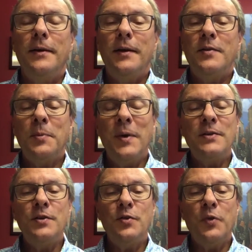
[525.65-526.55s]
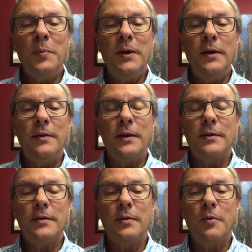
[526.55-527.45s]
It's a message for me
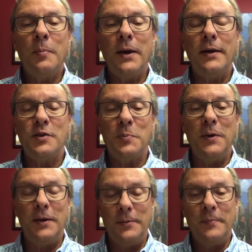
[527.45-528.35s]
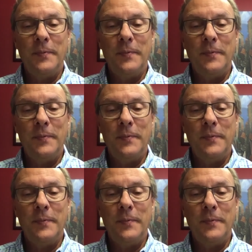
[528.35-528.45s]
that reminds me